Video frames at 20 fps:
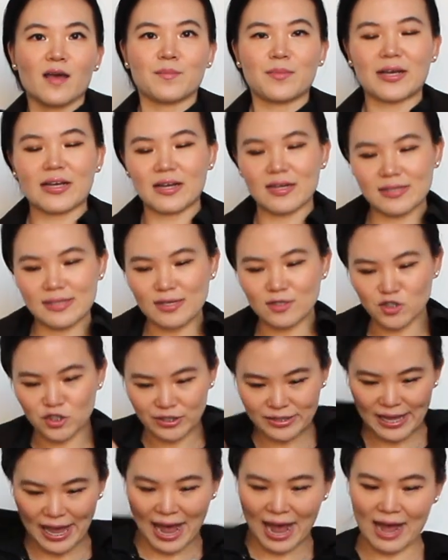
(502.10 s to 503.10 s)
because it
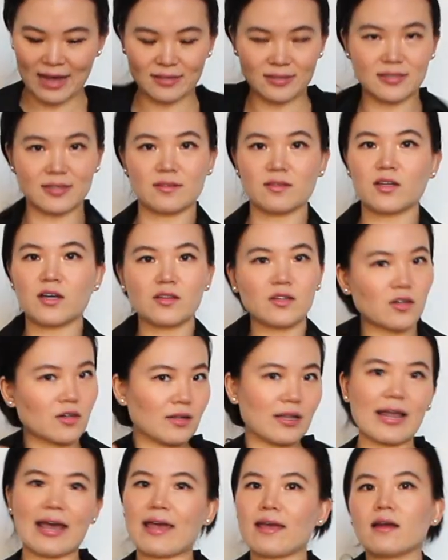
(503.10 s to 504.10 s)
just adds another
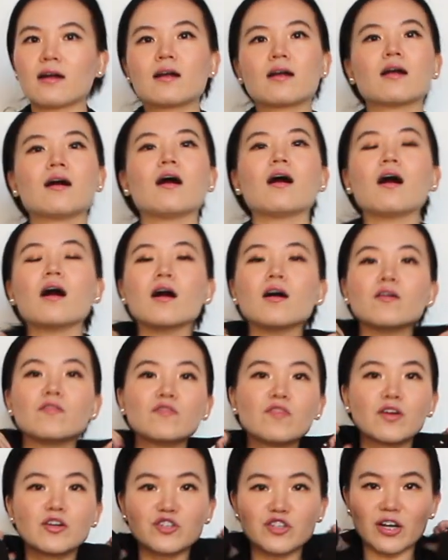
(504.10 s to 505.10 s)
layer of
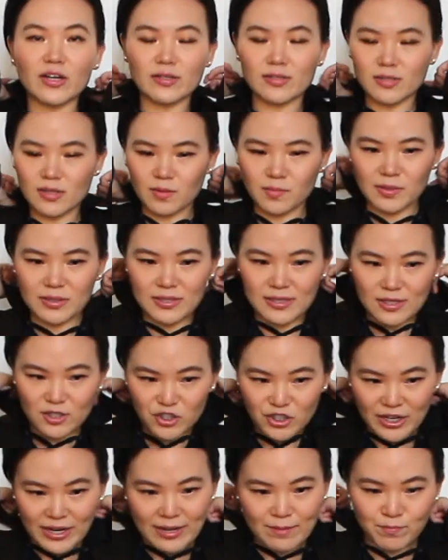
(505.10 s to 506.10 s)

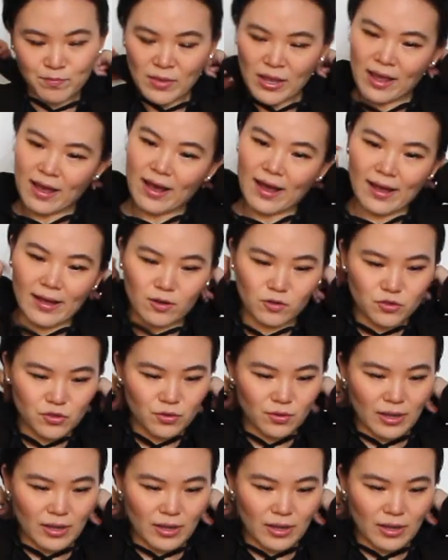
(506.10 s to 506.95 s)
juxtaposition. I also